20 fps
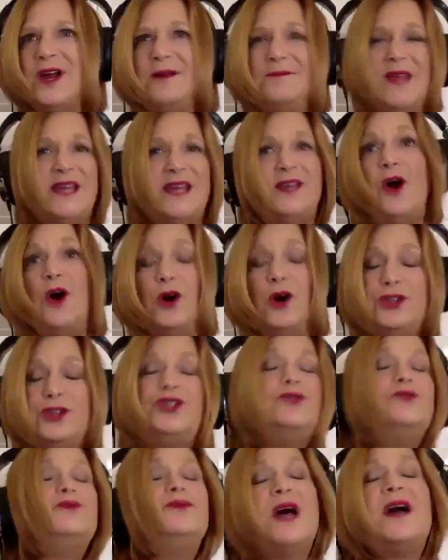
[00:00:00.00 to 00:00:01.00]
I'm like, aren't
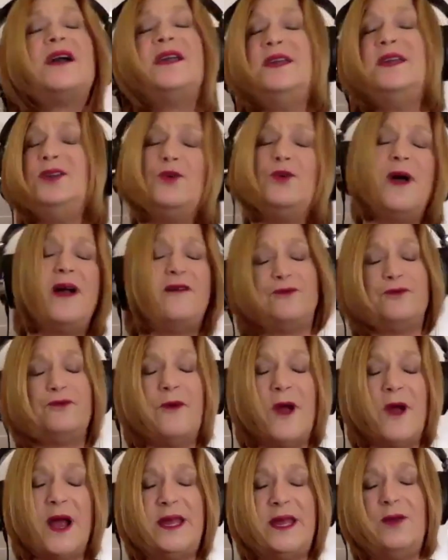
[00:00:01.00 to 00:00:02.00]
you lucky you have
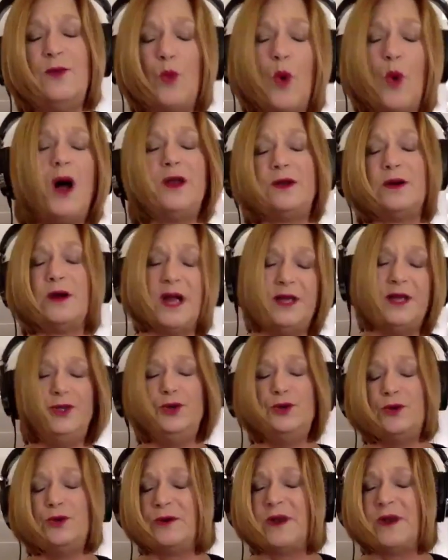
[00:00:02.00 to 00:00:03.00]
running water and
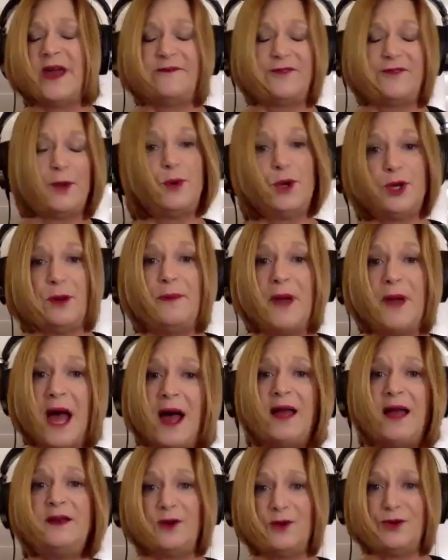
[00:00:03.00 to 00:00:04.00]
you don't have to put a
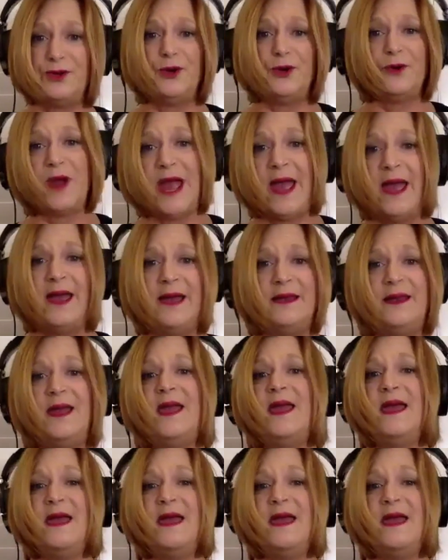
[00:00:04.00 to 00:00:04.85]
pot on your head